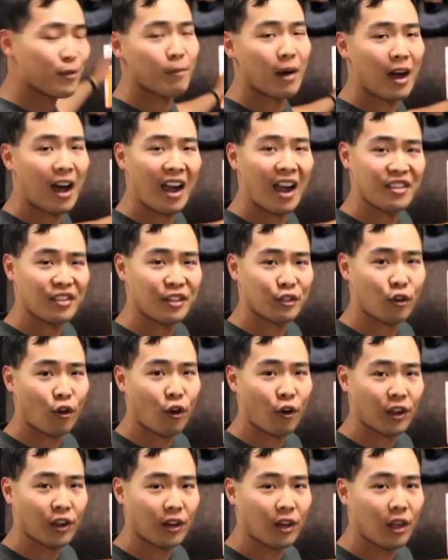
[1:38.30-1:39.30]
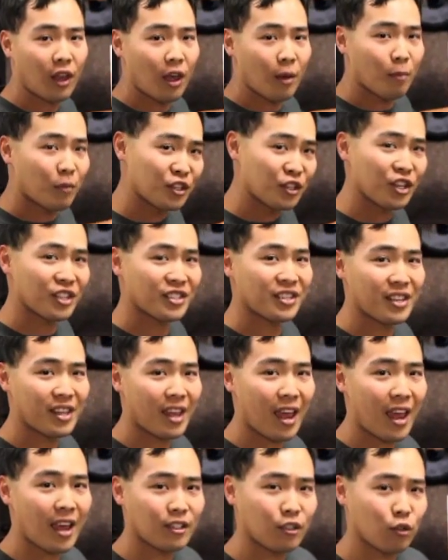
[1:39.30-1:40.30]
behind the target. But just in
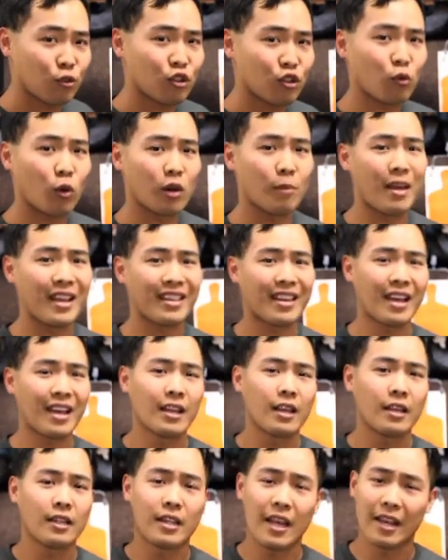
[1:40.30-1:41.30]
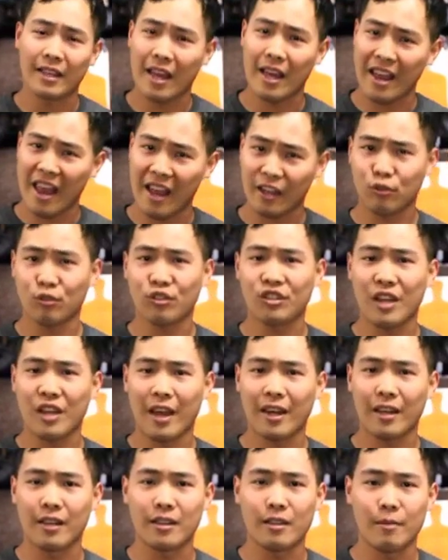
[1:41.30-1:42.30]
case, you just want to take that extra
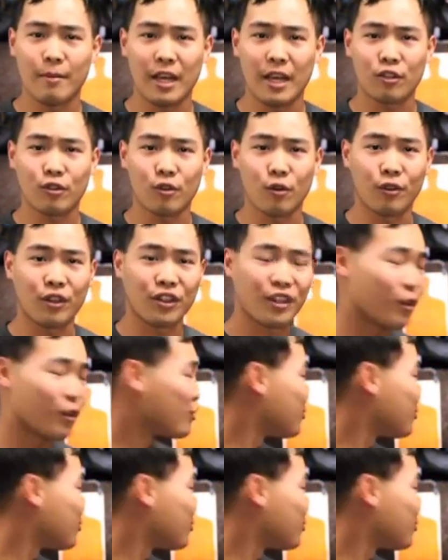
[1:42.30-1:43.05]
second to make sure that there is